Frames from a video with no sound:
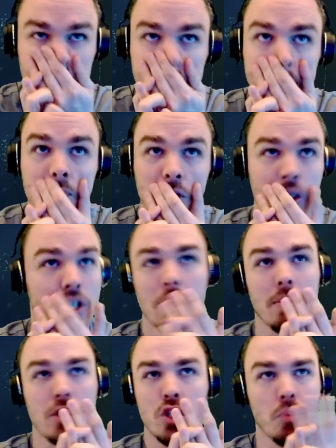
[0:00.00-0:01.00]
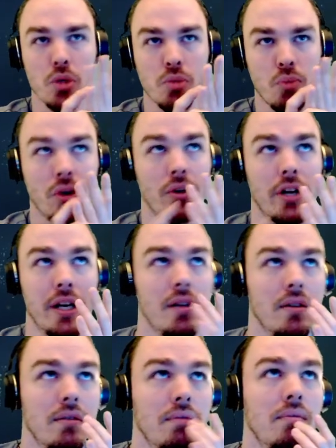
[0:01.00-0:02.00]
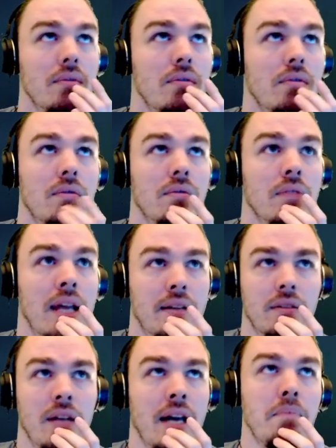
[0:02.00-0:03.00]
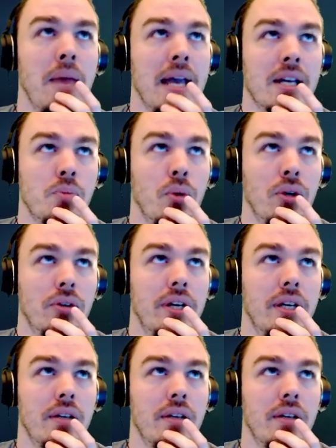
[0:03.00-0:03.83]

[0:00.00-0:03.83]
So this is going to be super spoilery. Like mega spoilery.